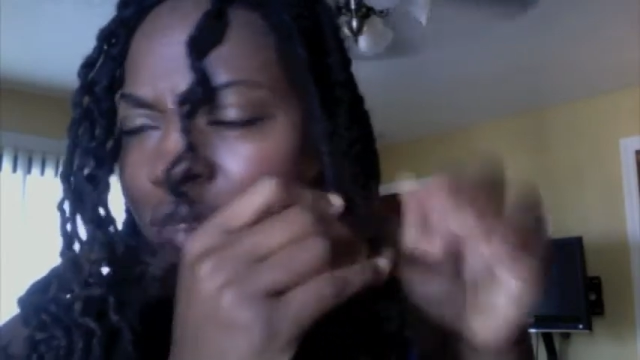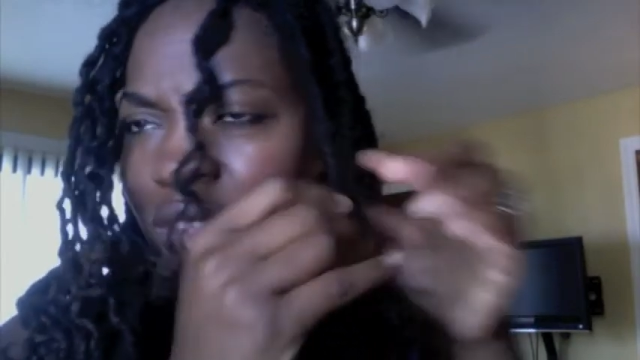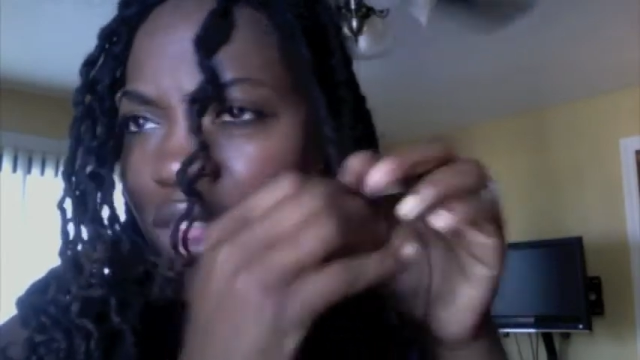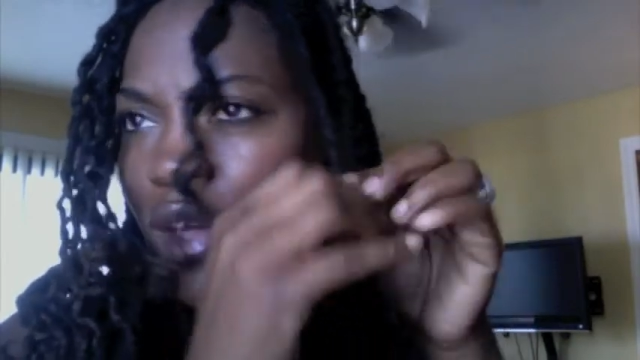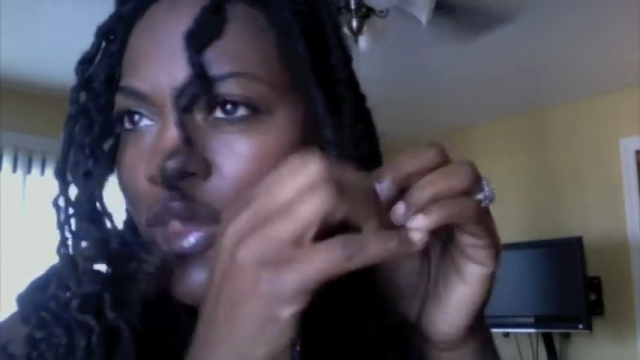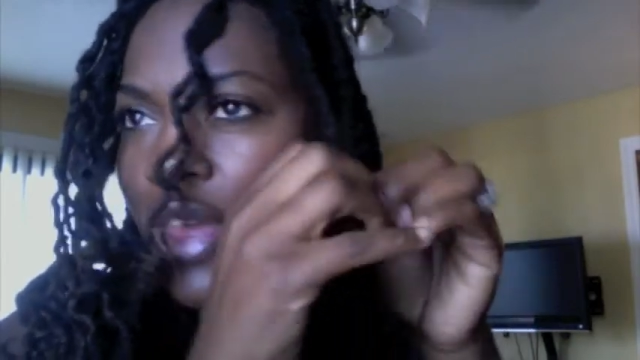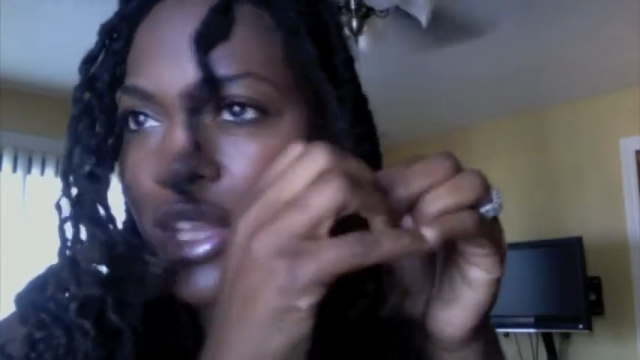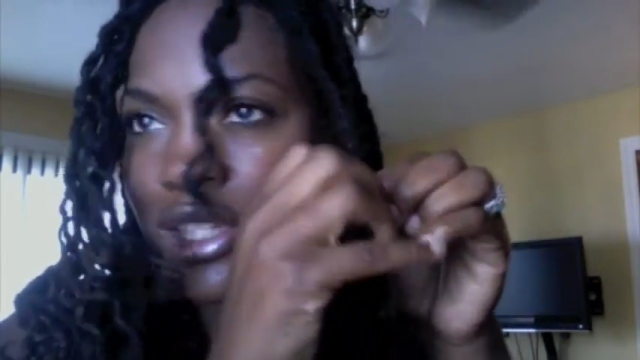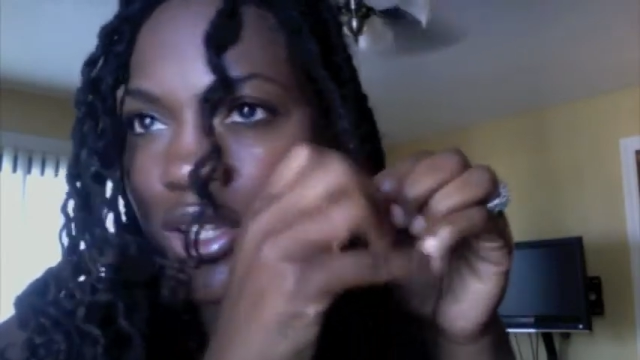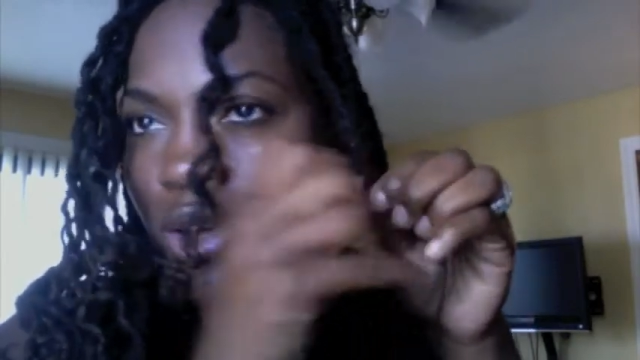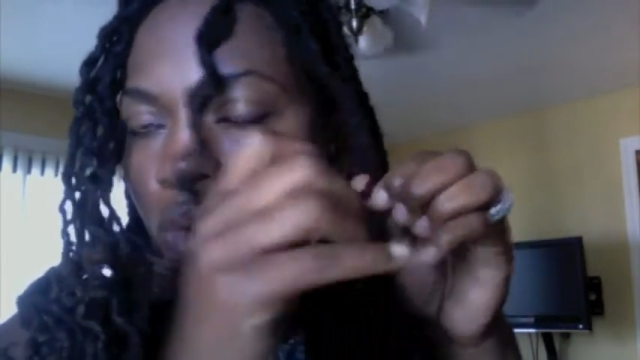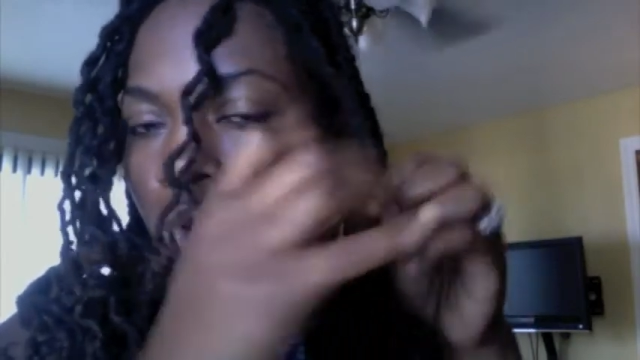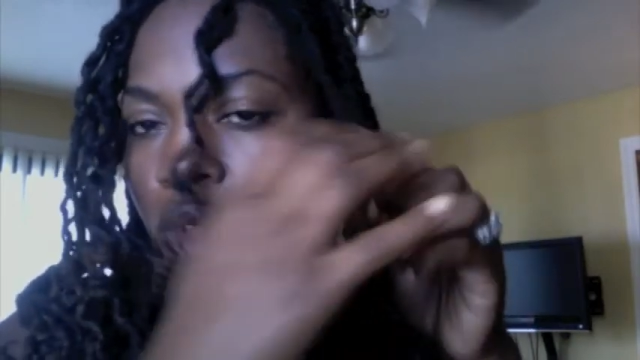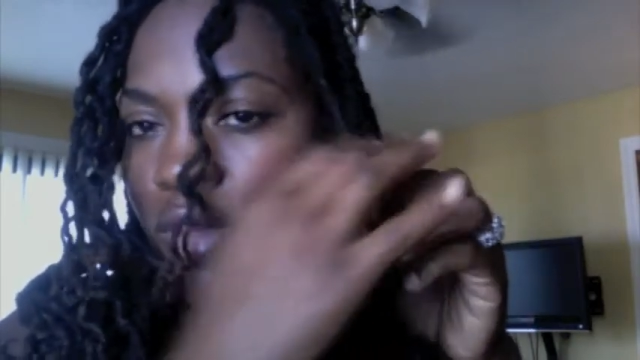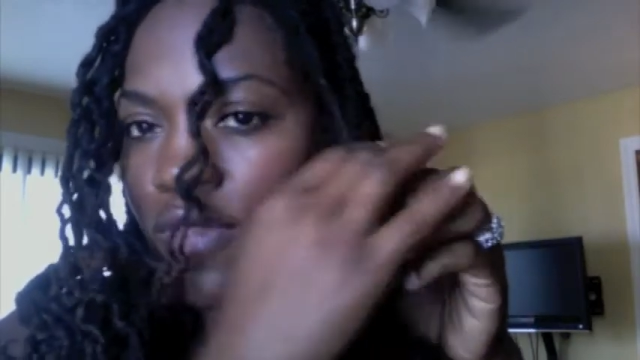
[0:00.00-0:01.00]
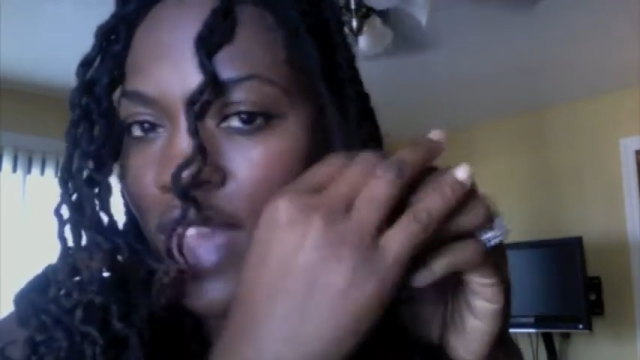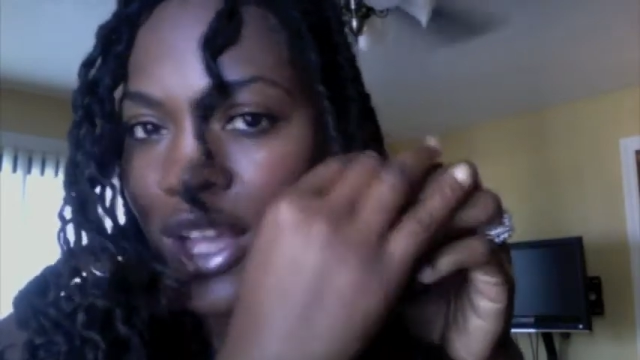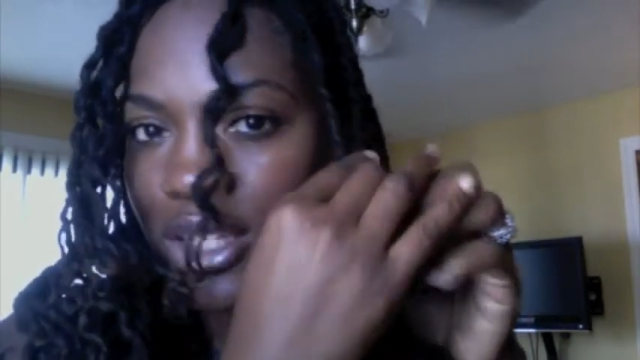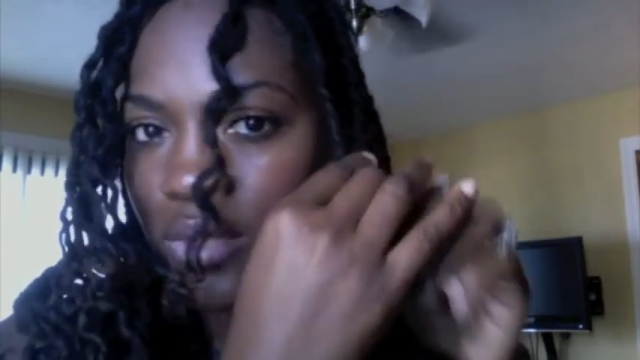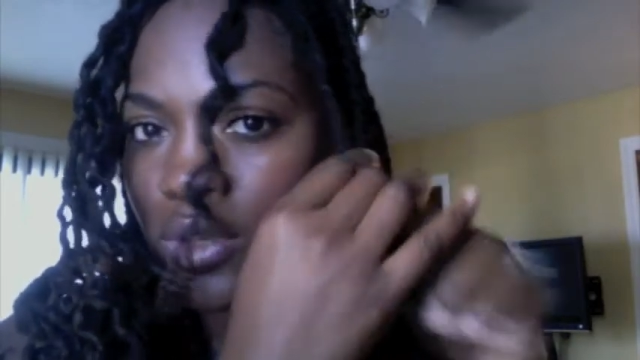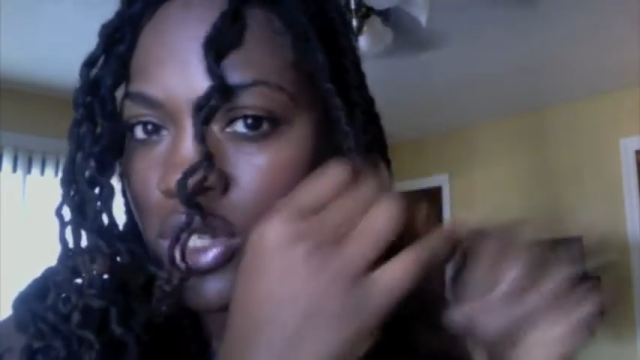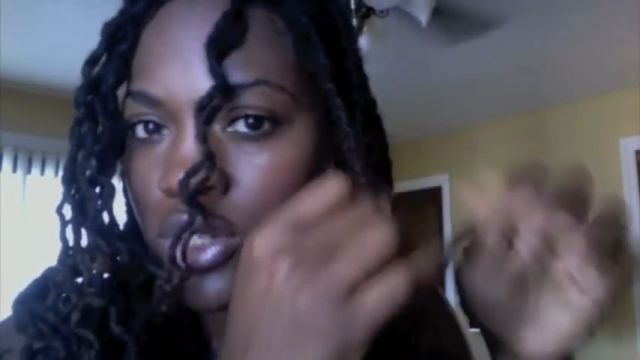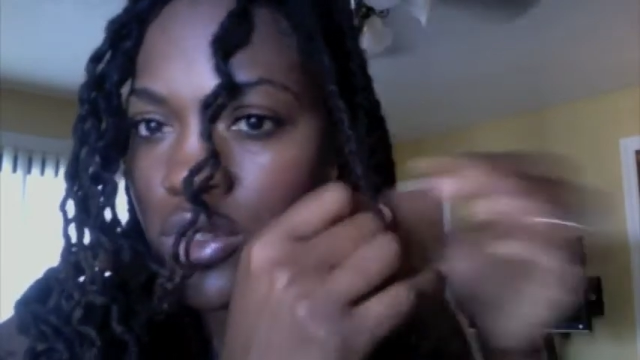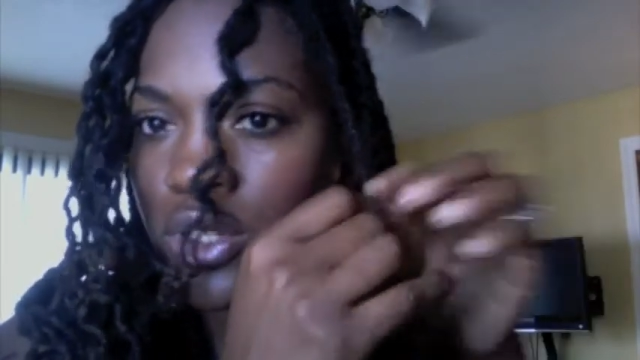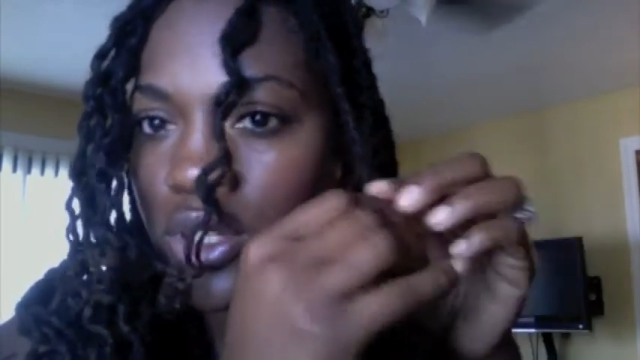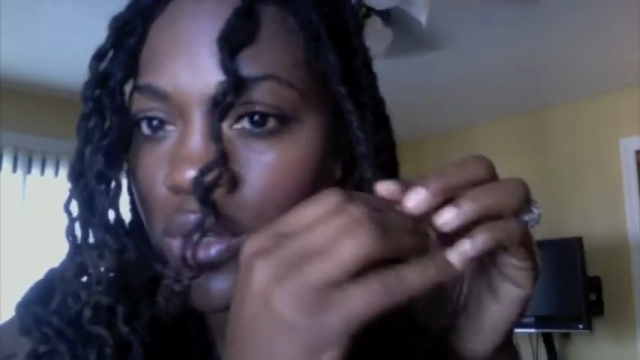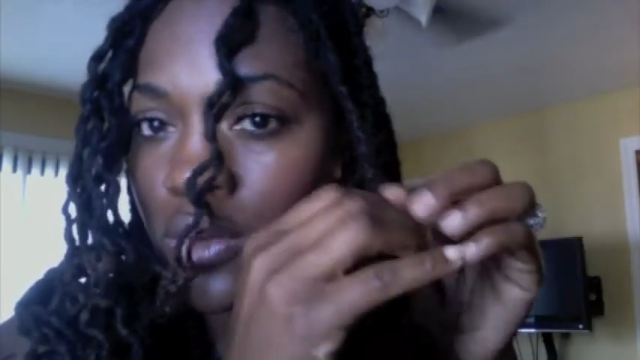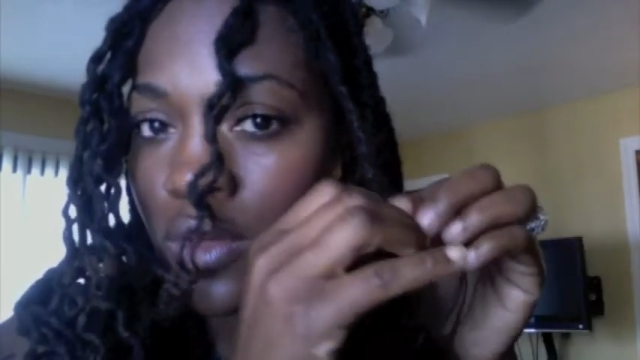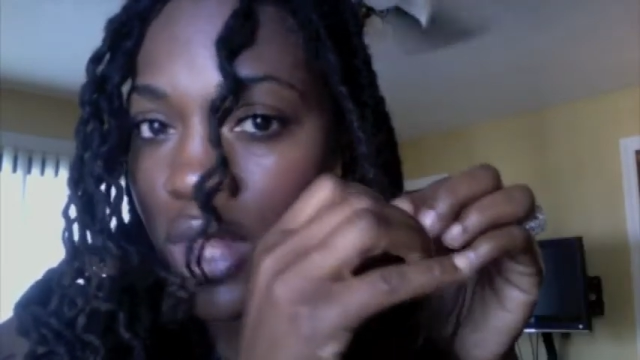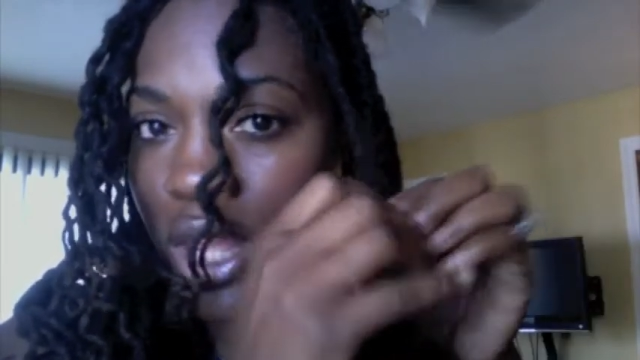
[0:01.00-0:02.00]
though that's cool, if that's what you do,
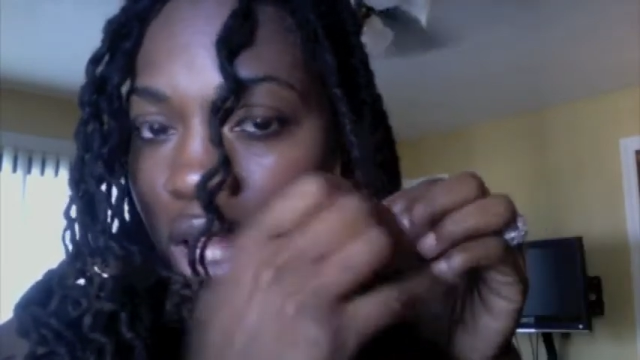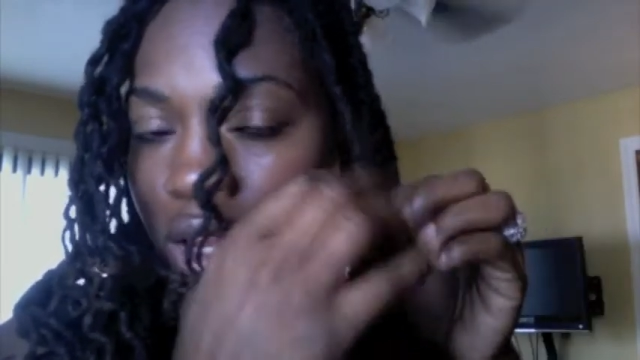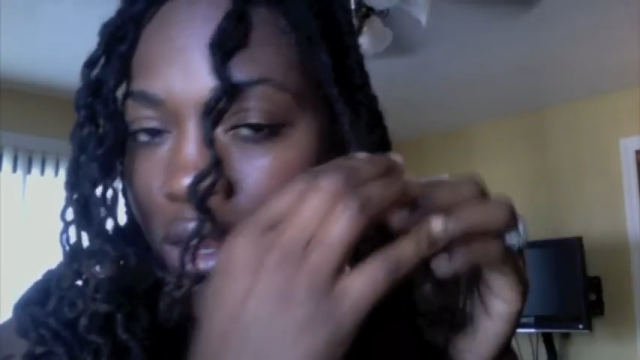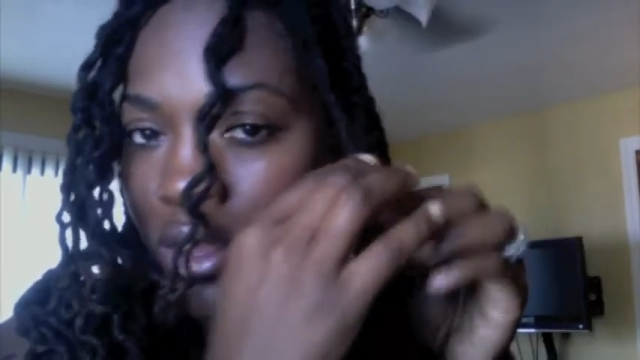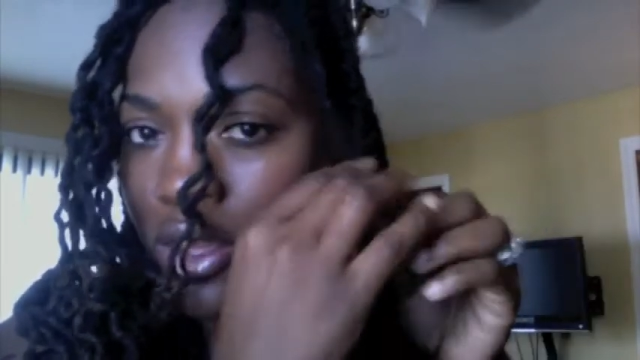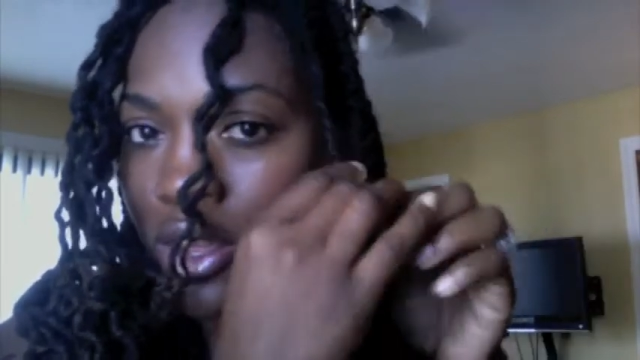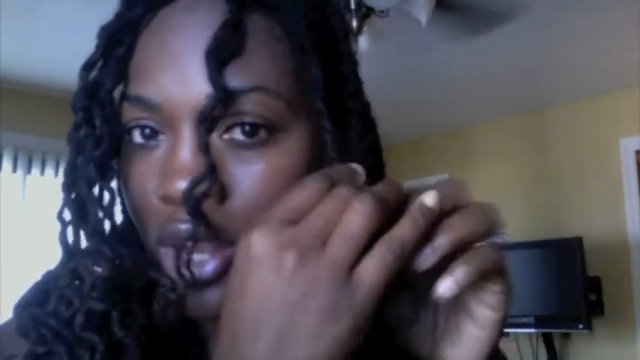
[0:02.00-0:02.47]
then,